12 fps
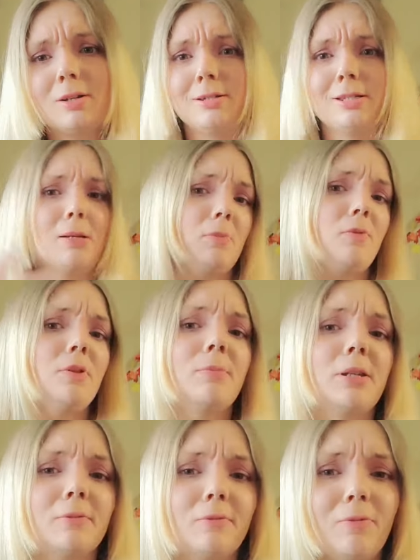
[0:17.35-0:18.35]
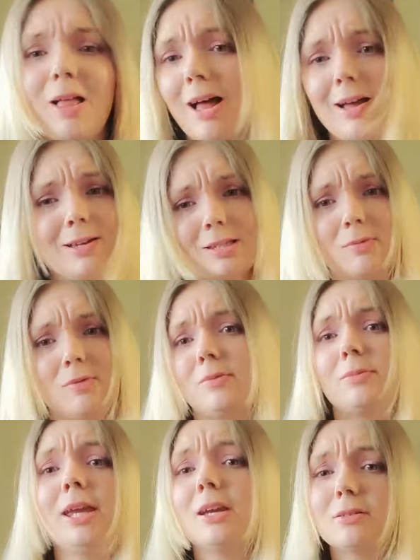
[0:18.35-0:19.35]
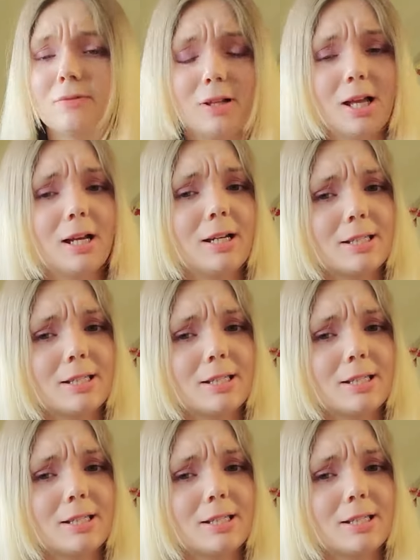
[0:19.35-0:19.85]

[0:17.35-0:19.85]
some of them can fly, some of them can't fly,